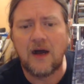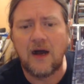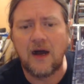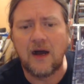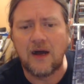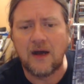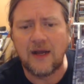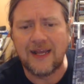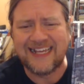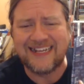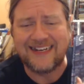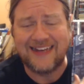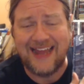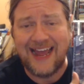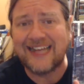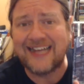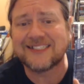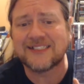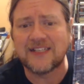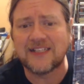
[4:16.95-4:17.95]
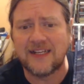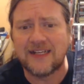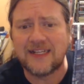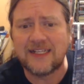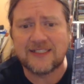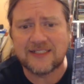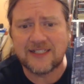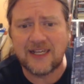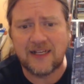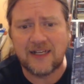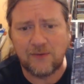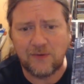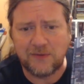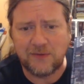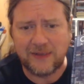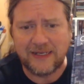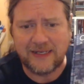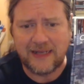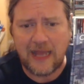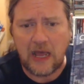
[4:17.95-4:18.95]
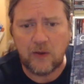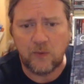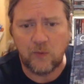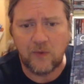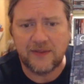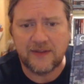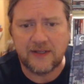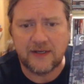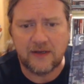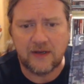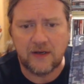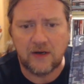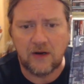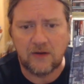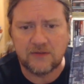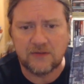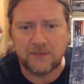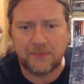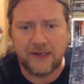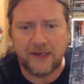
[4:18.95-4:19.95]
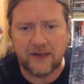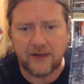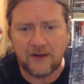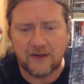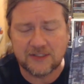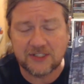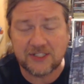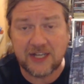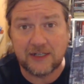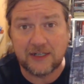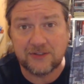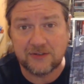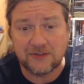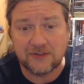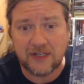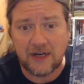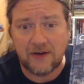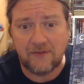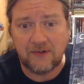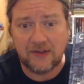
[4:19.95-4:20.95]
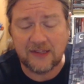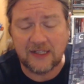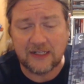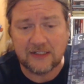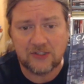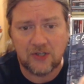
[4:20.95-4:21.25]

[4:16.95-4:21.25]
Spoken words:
and ask, and he said he would be down with it, you know, depending on schedules and everything.